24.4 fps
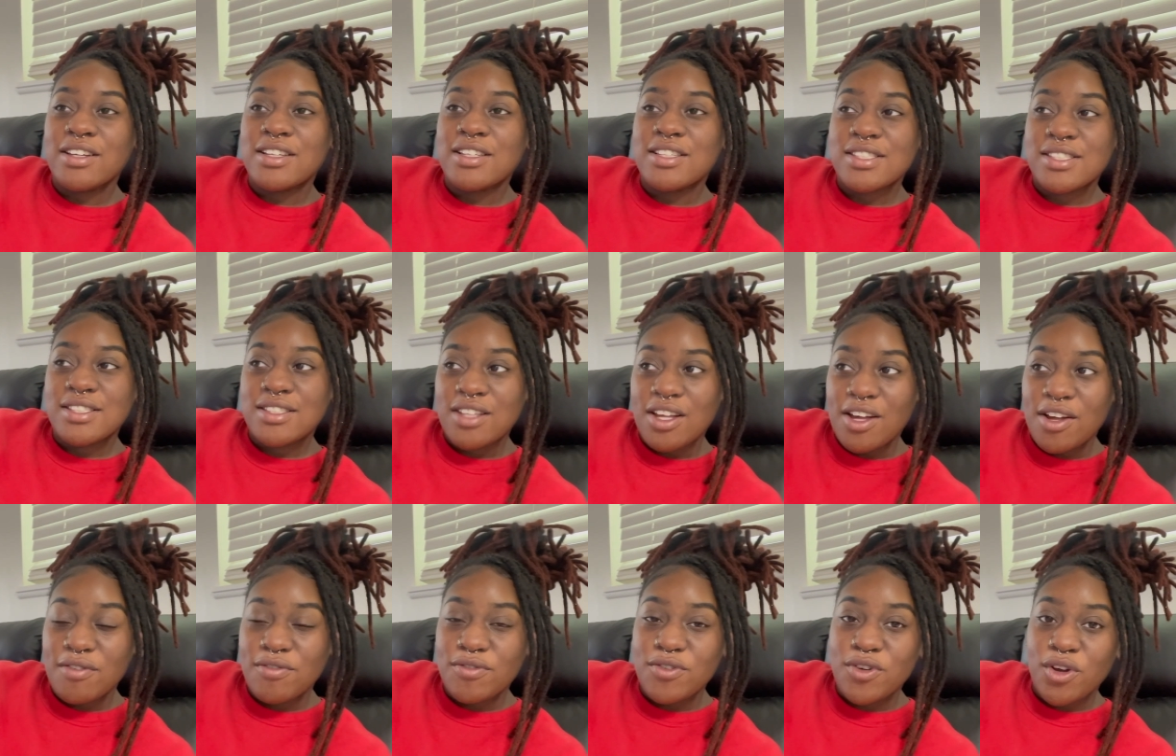of
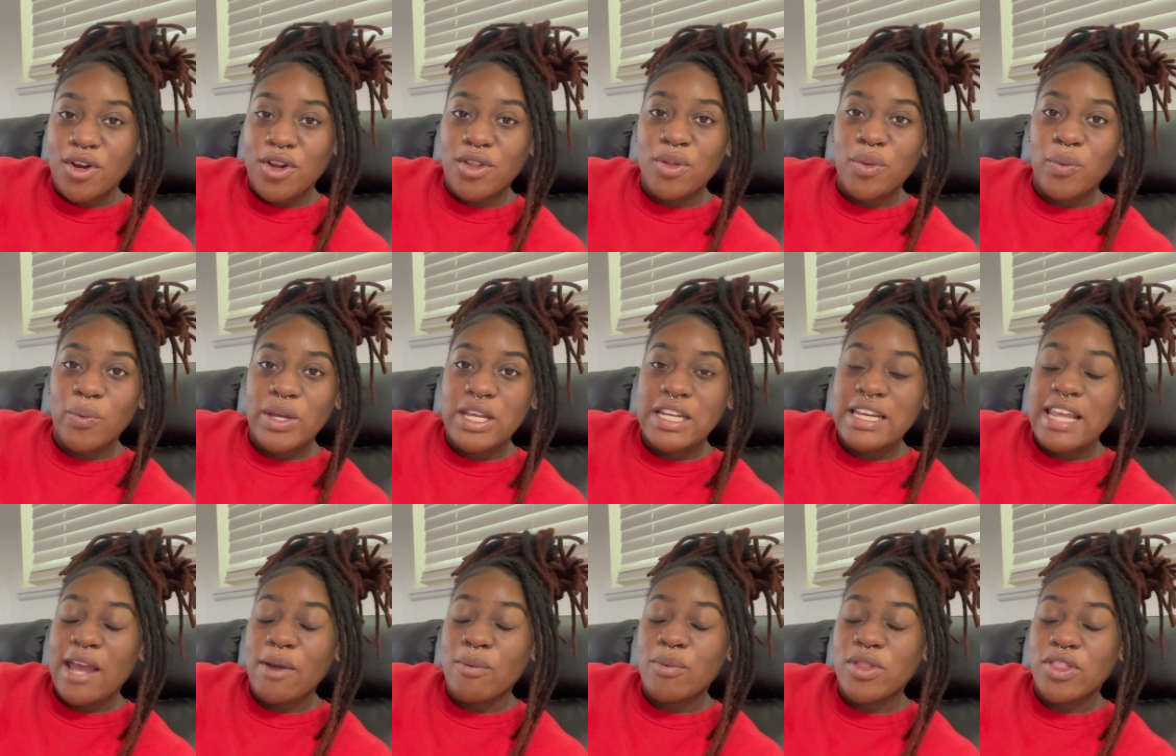stuff during the
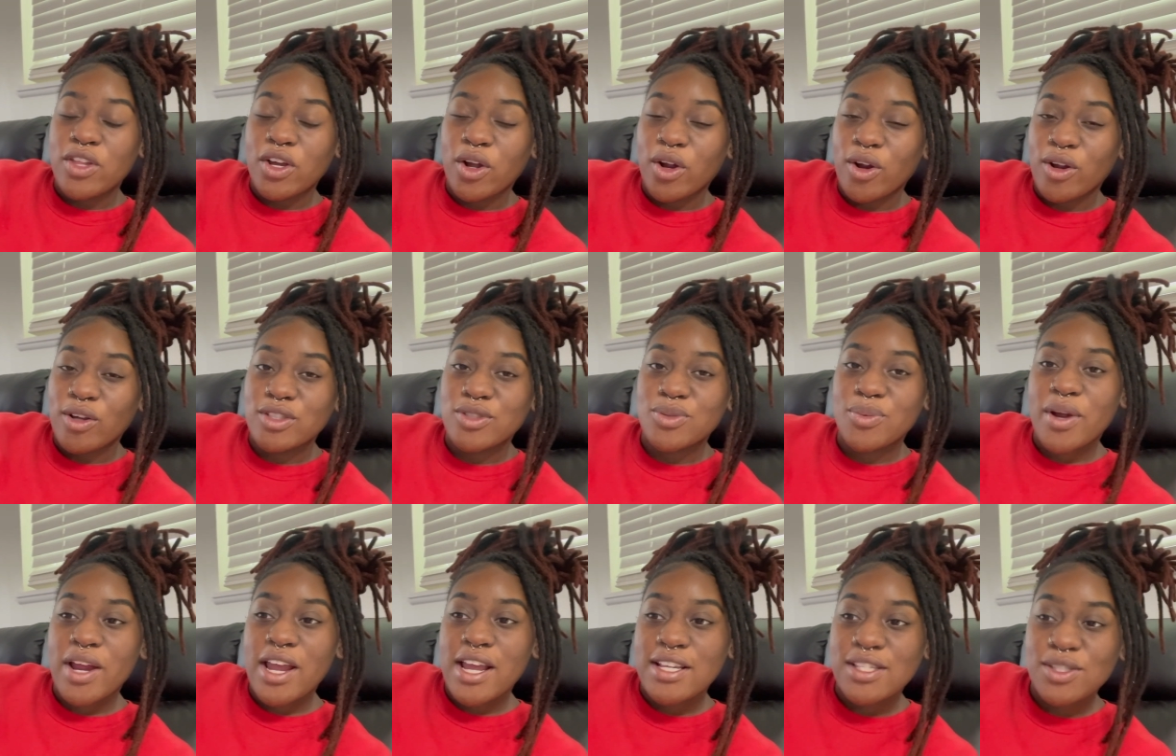weekday when the girls
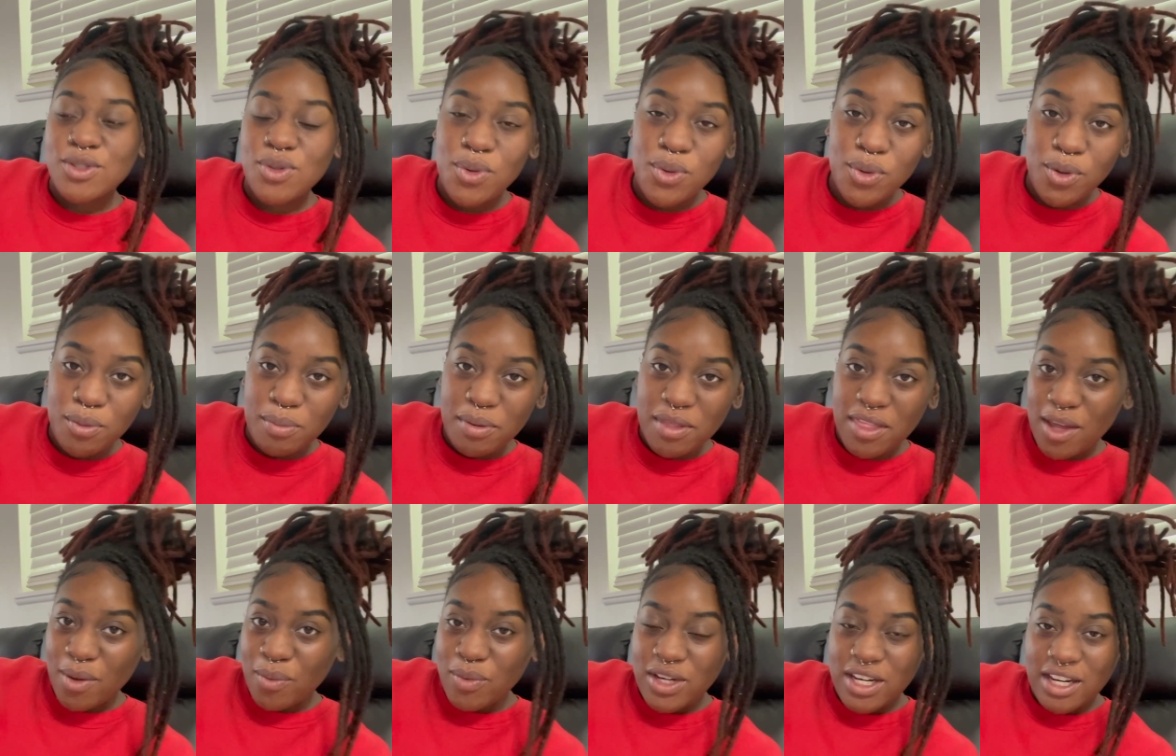were at school, but
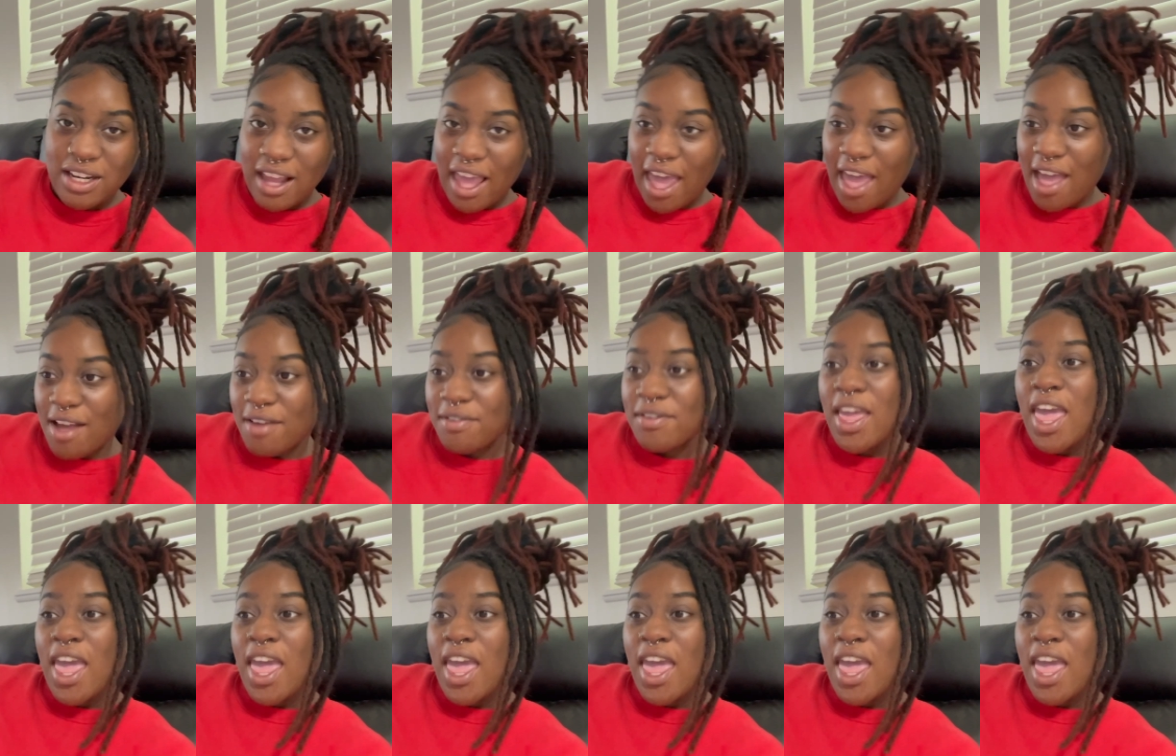then we didn't have